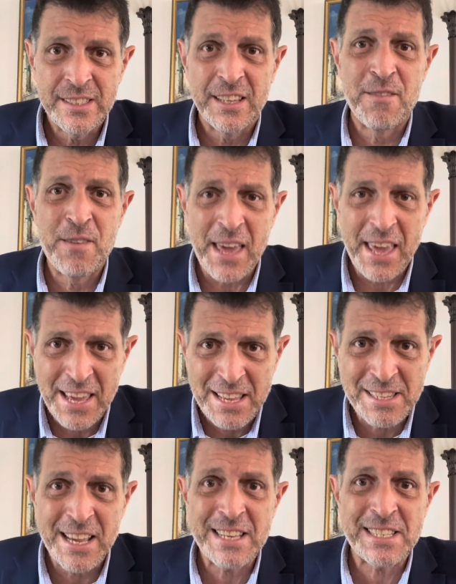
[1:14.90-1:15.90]
of
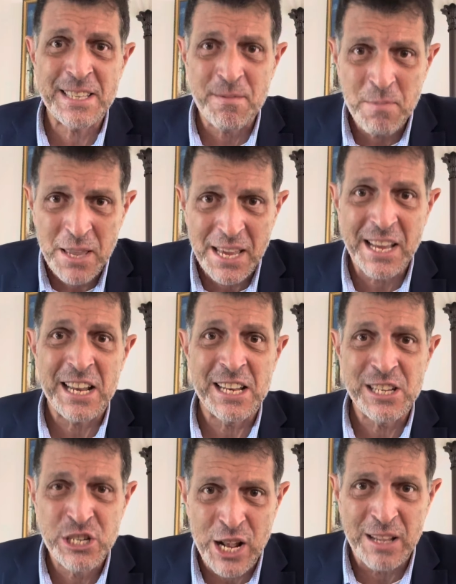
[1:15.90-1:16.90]
anti-Semitic
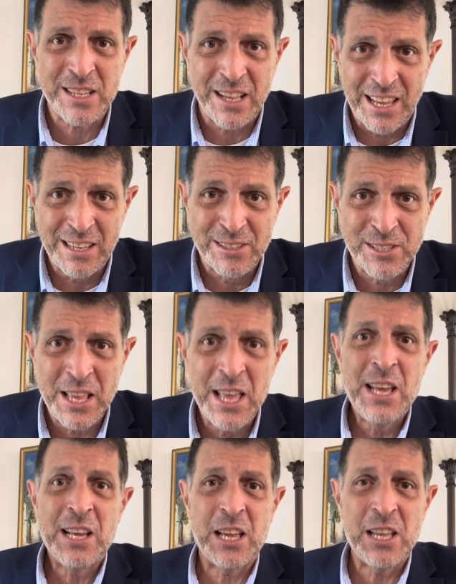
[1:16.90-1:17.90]
Gentiles
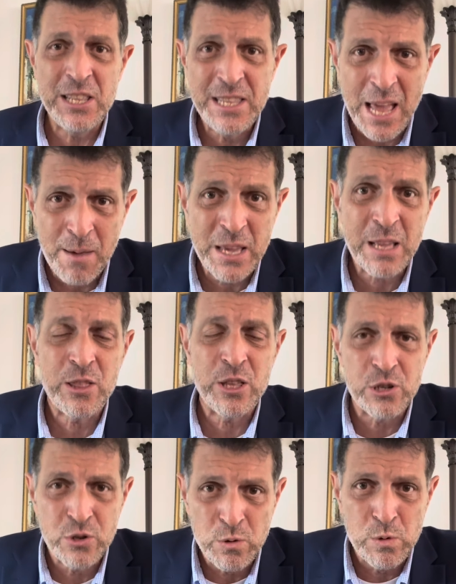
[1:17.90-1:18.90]
condemning the
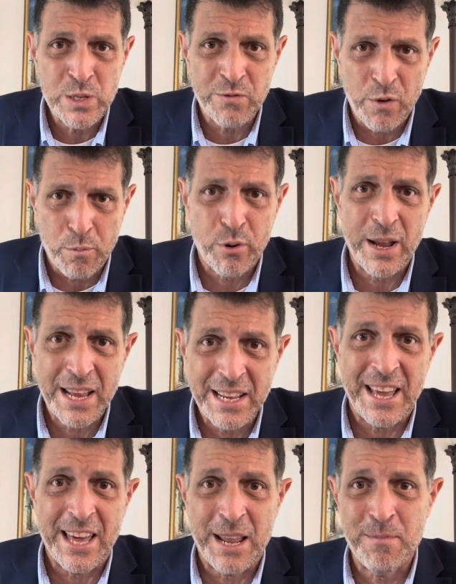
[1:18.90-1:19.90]
Jews for praying in
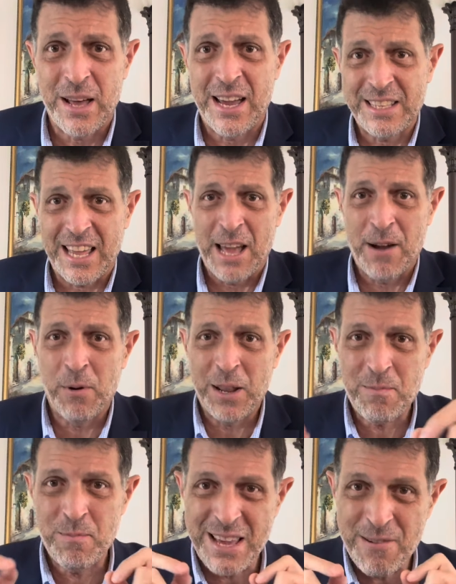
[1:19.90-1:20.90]
Harabait. And I want
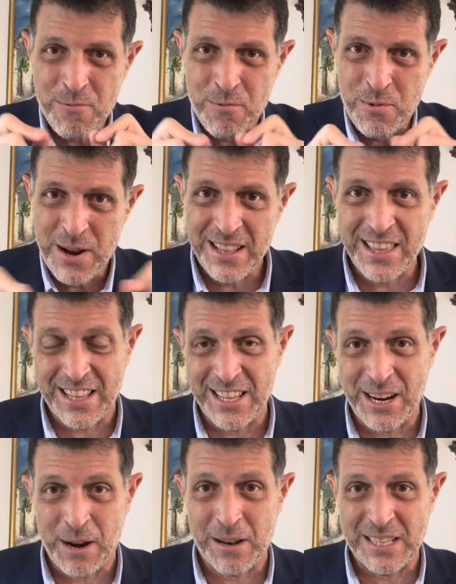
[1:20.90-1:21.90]
to be really
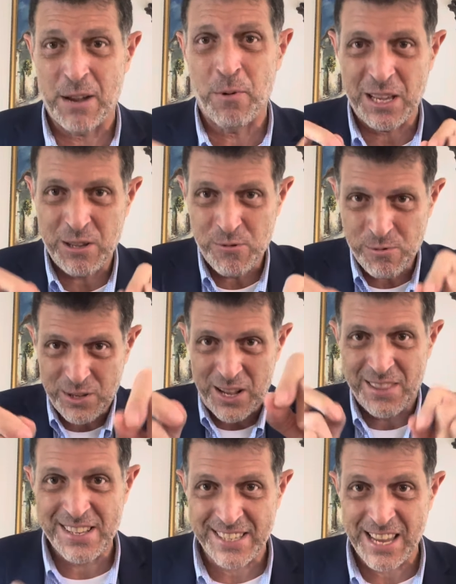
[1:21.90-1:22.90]
clear because I want you to
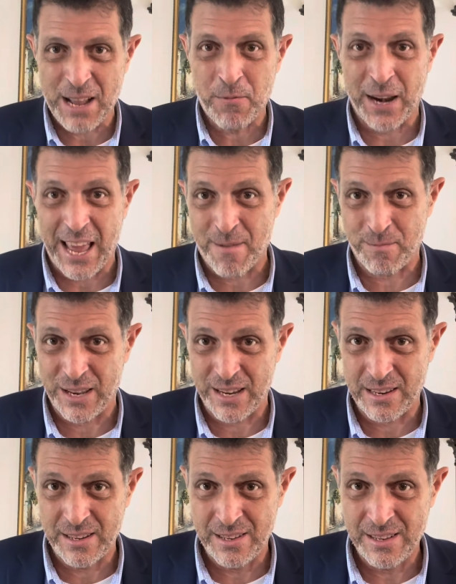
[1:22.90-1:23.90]
understand what happened.
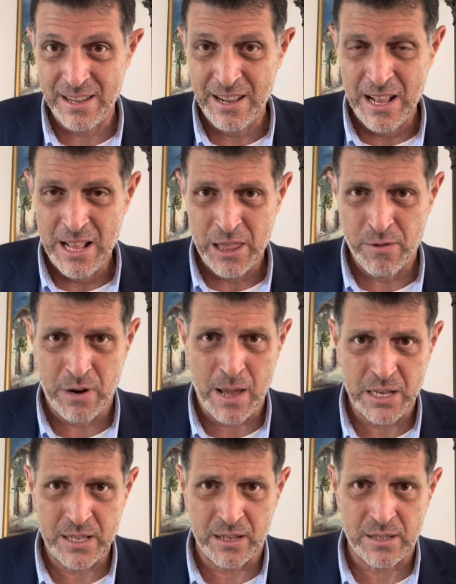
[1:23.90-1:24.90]
The
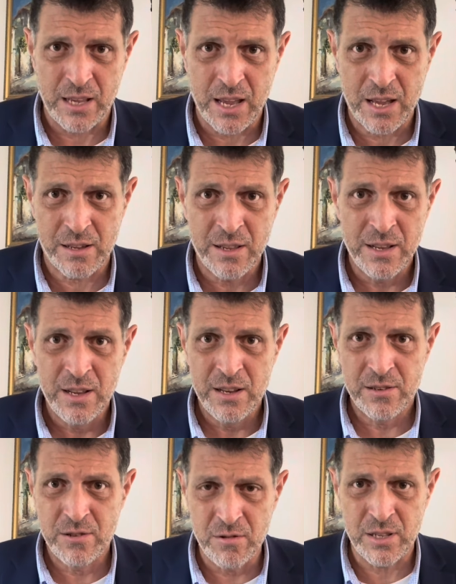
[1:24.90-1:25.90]
rabbis are saying
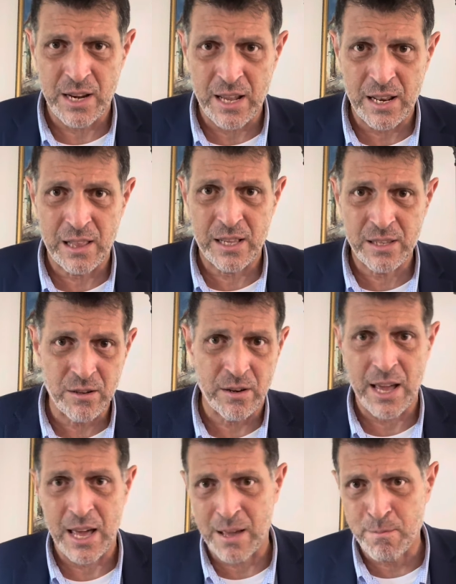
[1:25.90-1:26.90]
Jews are not allowed to go to
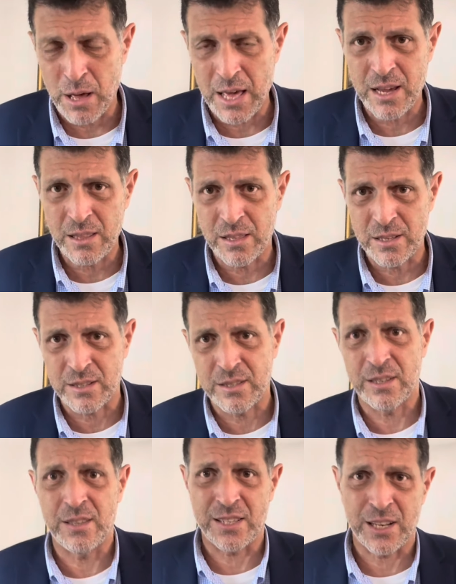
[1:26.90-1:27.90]
Harabait. This is a
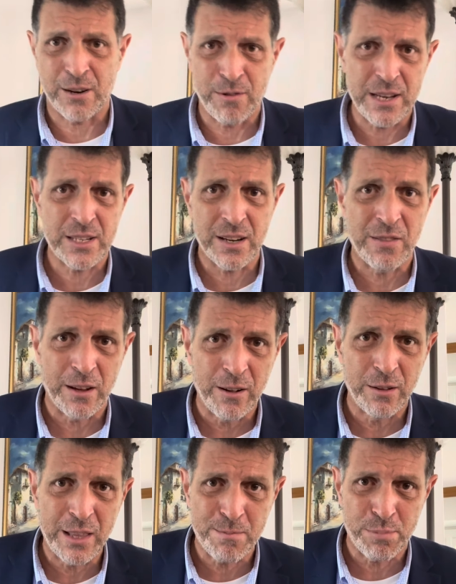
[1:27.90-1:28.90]
desecration of the
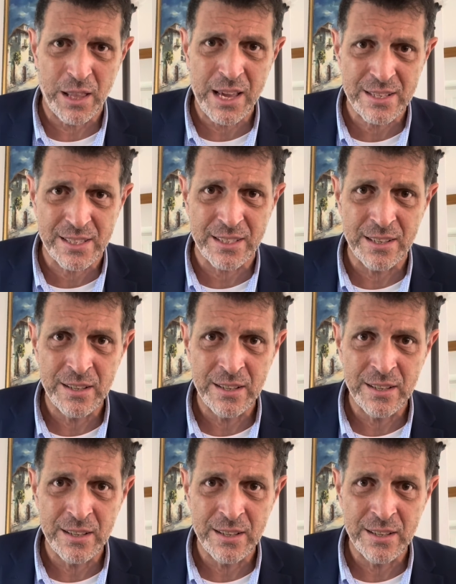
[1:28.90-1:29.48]
holy place.